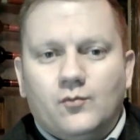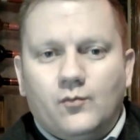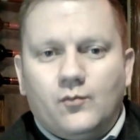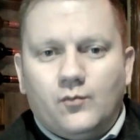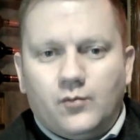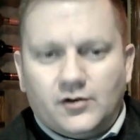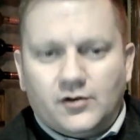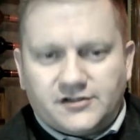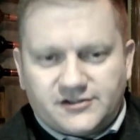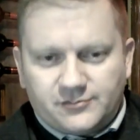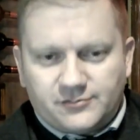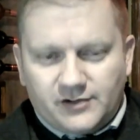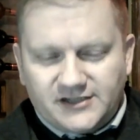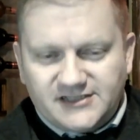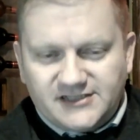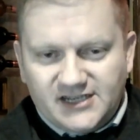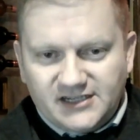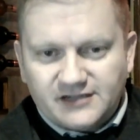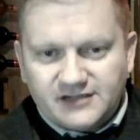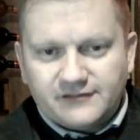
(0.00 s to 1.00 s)
was to
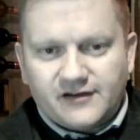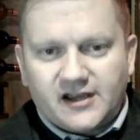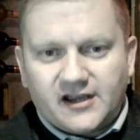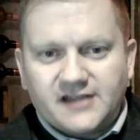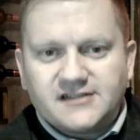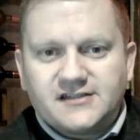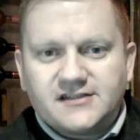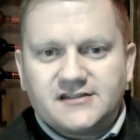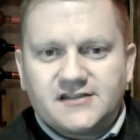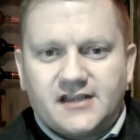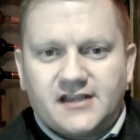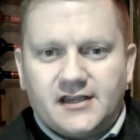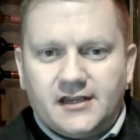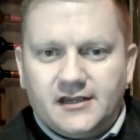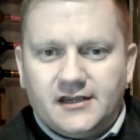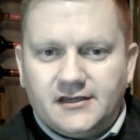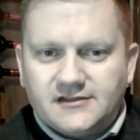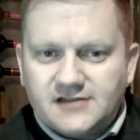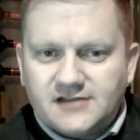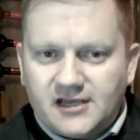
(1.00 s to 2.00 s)
identify it as
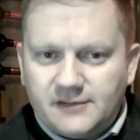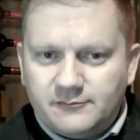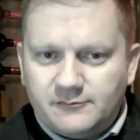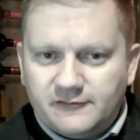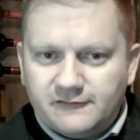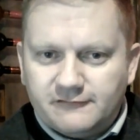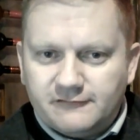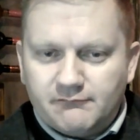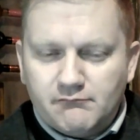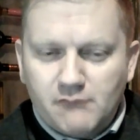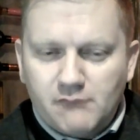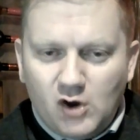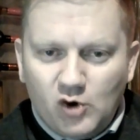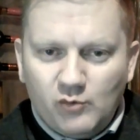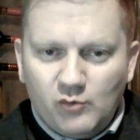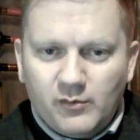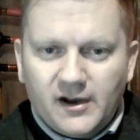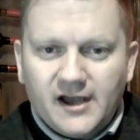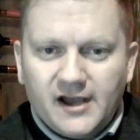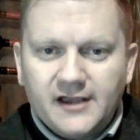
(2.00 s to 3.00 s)
a type of
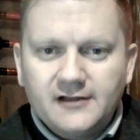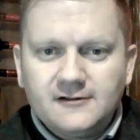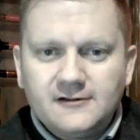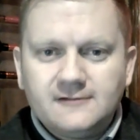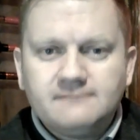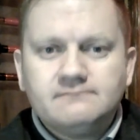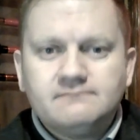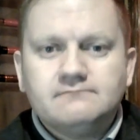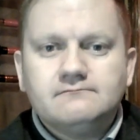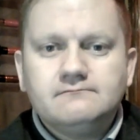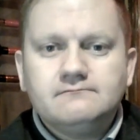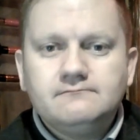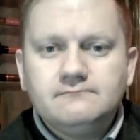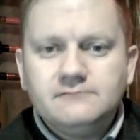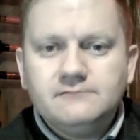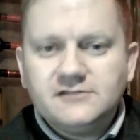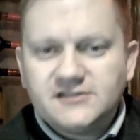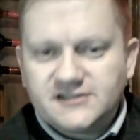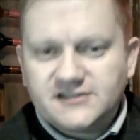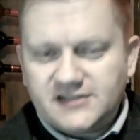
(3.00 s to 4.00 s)
mobile,
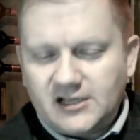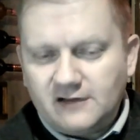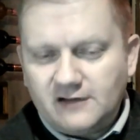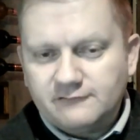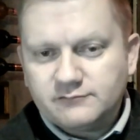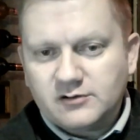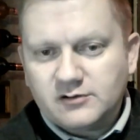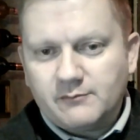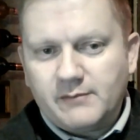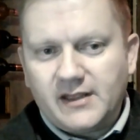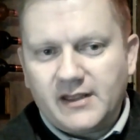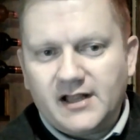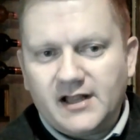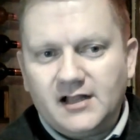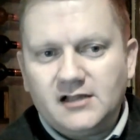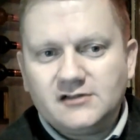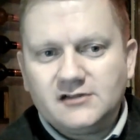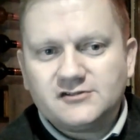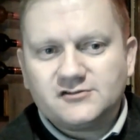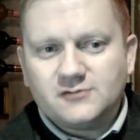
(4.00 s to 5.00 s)

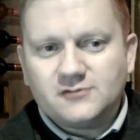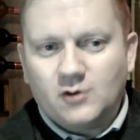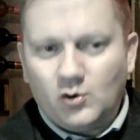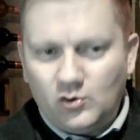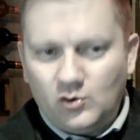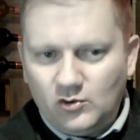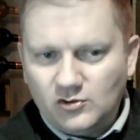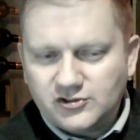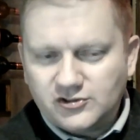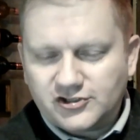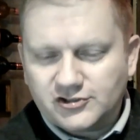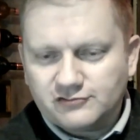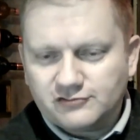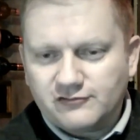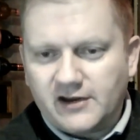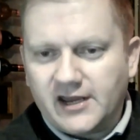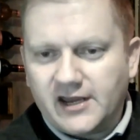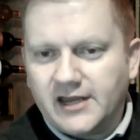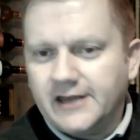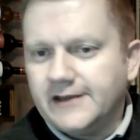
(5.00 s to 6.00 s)
self-propelled,
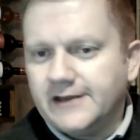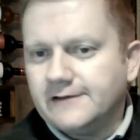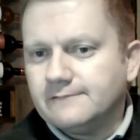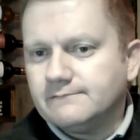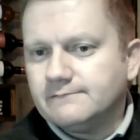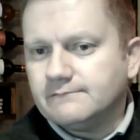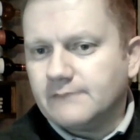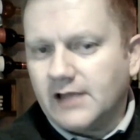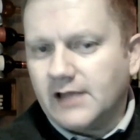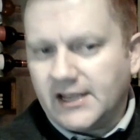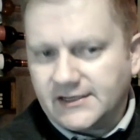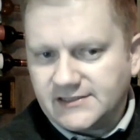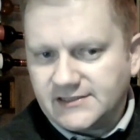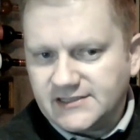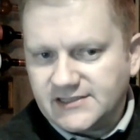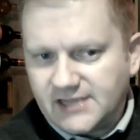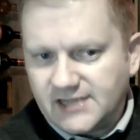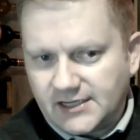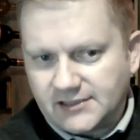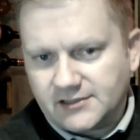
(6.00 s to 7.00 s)
all-terrain
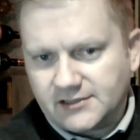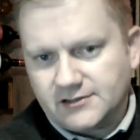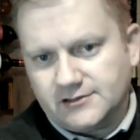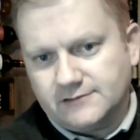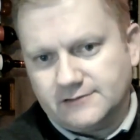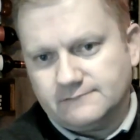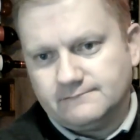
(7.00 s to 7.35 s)
anti-tank gun.